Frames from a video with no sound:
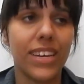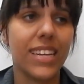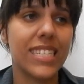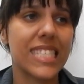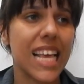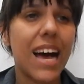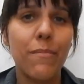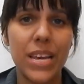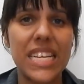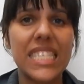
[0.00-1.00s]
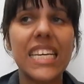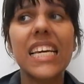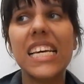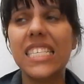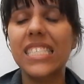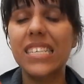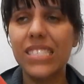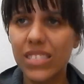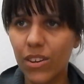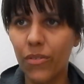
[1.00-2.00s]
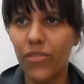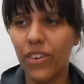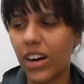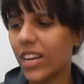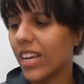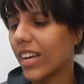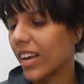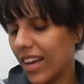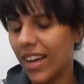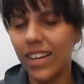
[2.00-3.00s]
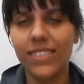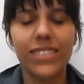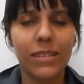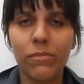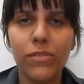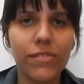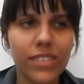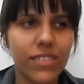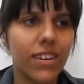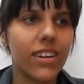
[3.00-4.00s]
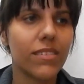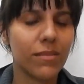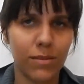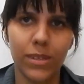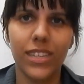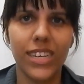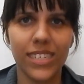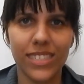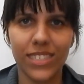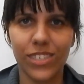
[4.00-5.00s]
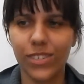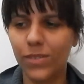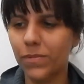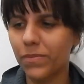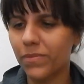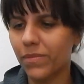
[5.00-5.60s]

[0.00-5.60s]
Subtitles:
It's amazing. It's so funny. And the movies are really good too.